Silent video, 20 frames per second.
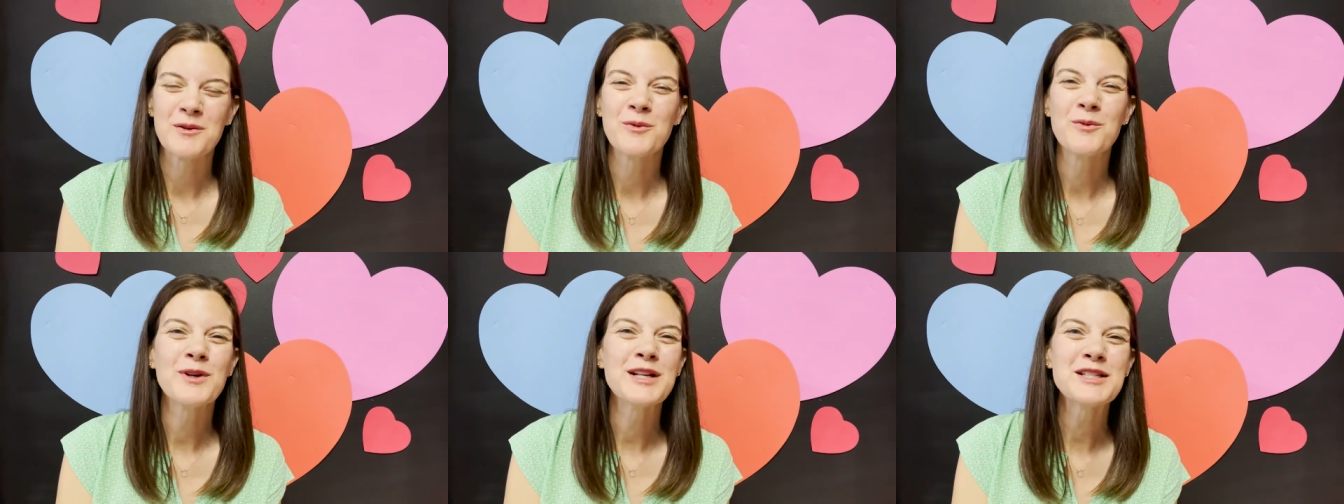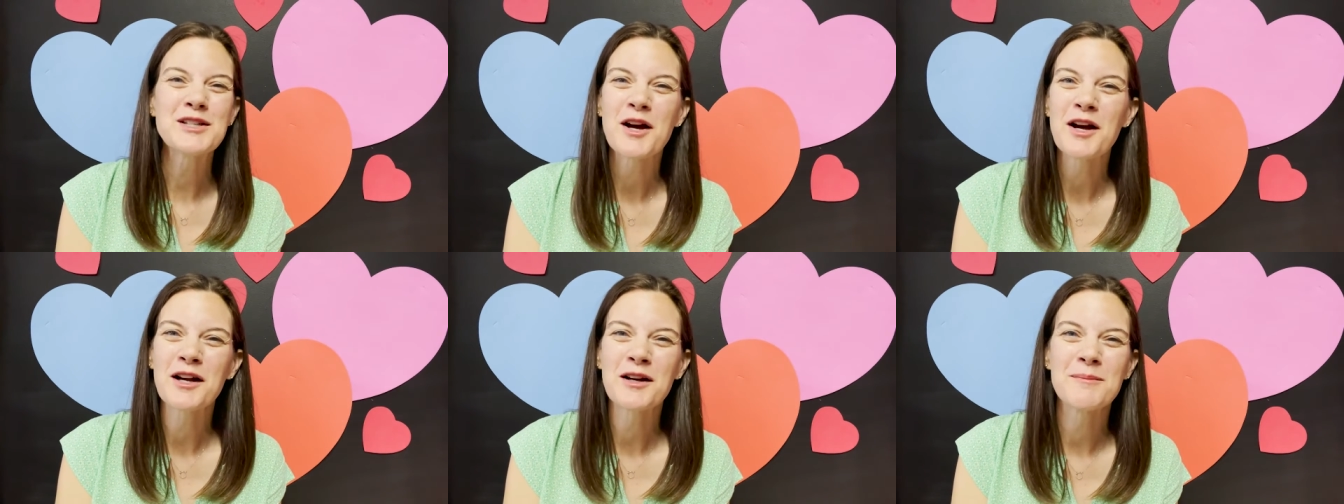We
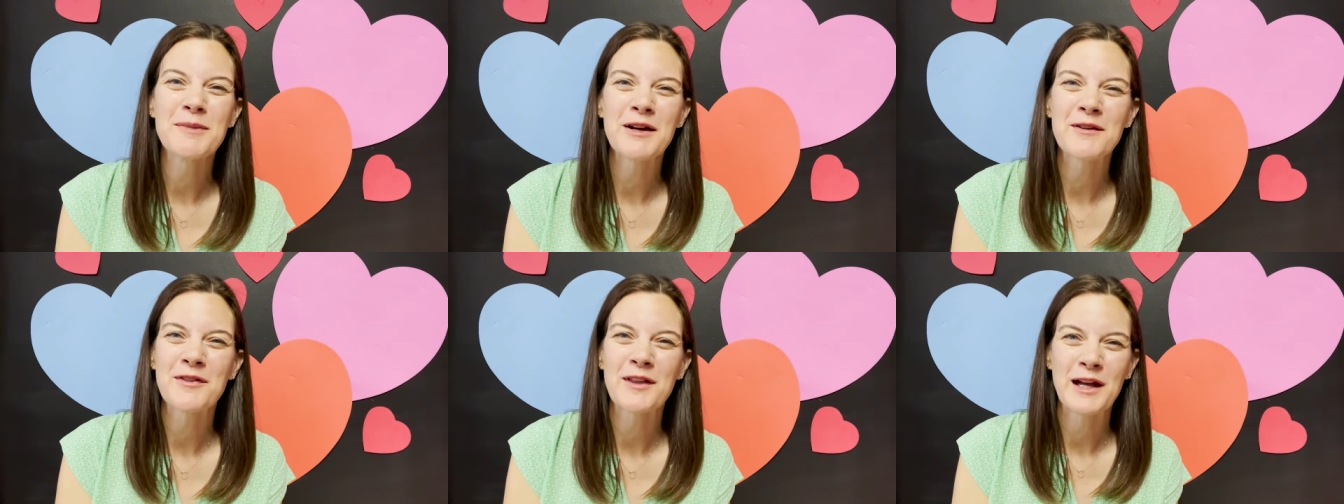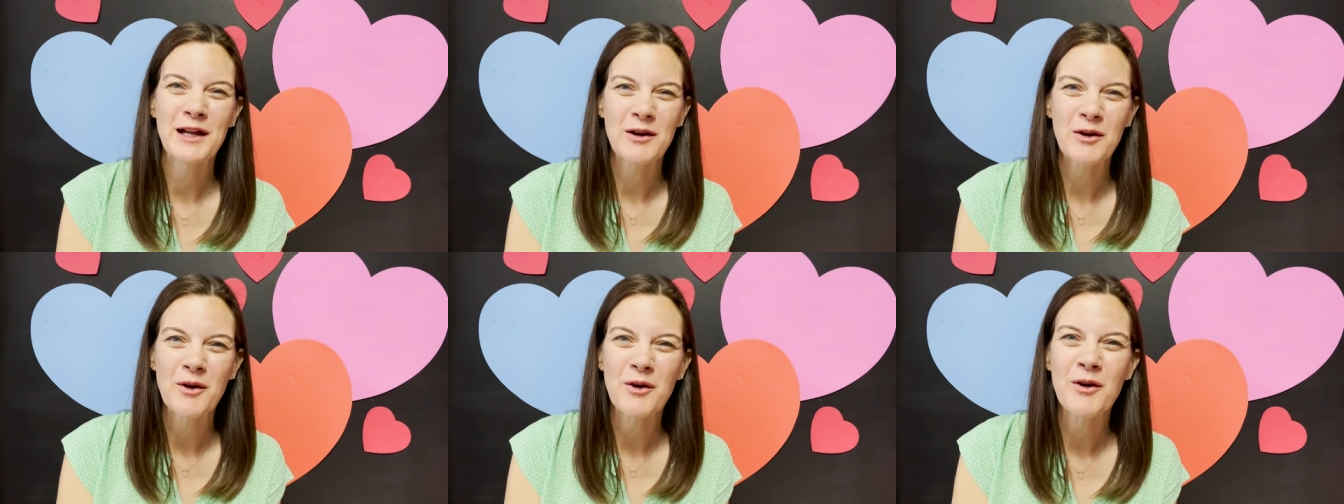talk about
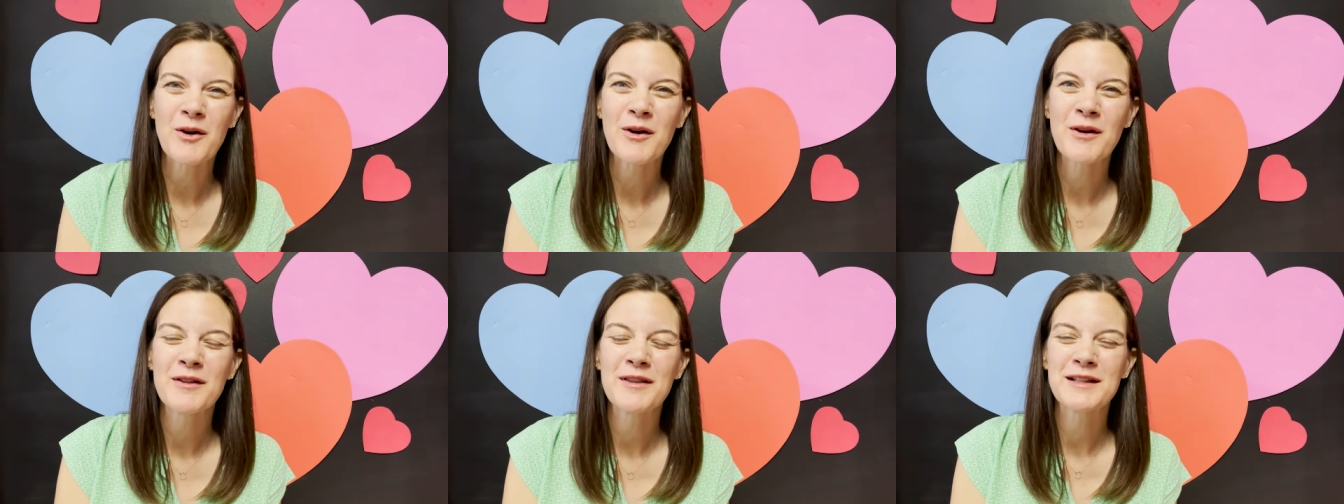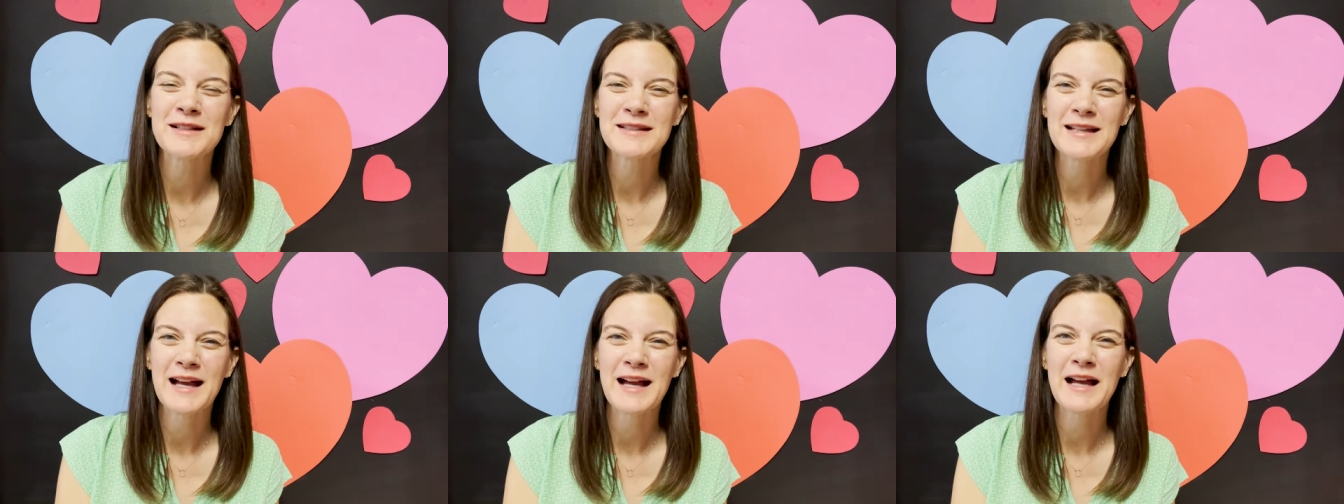that all
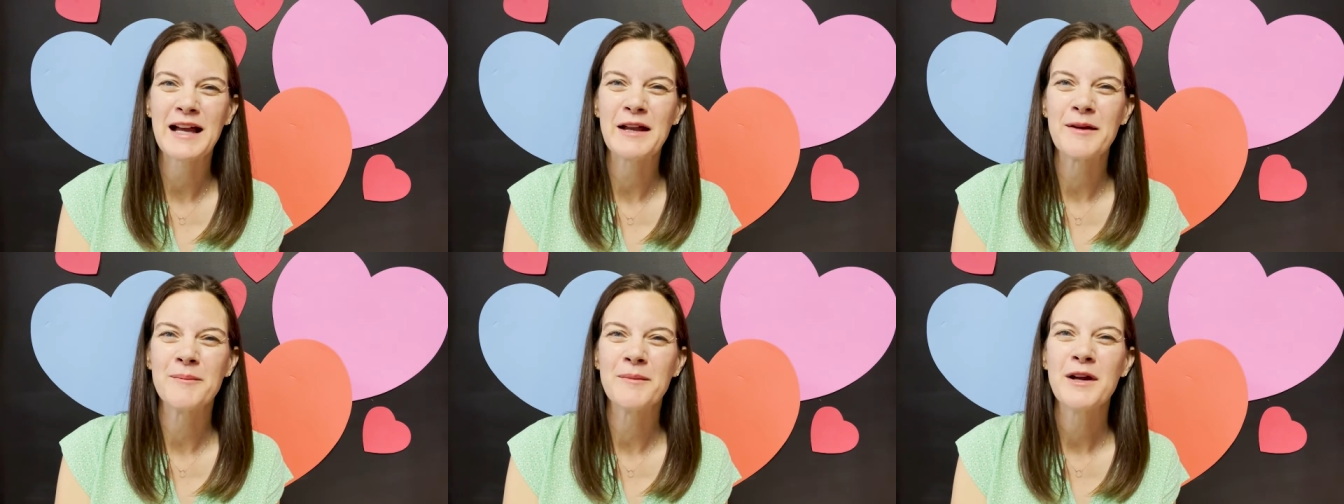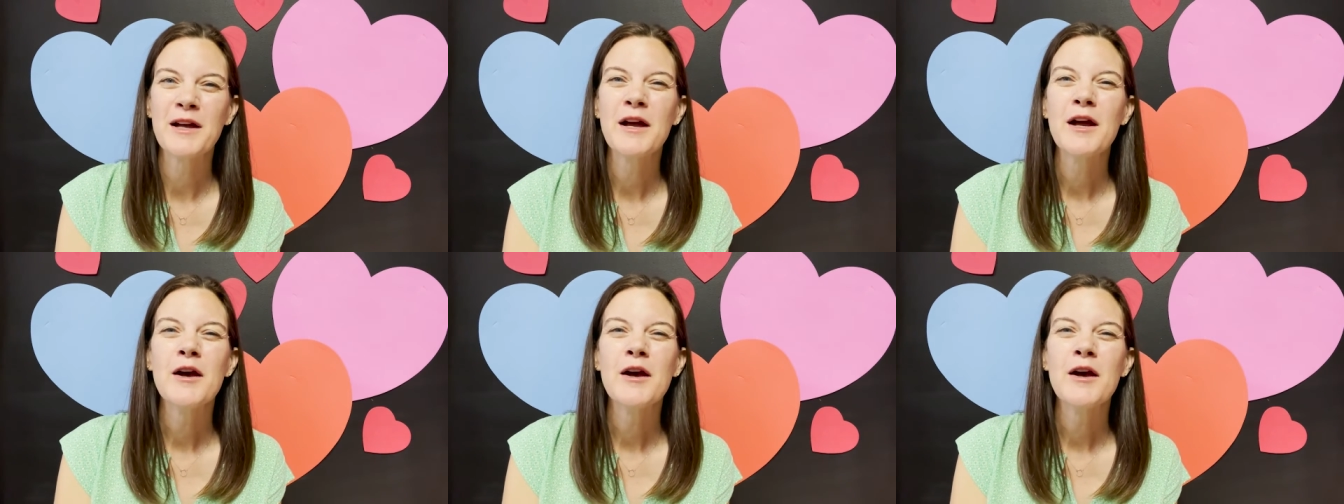the time.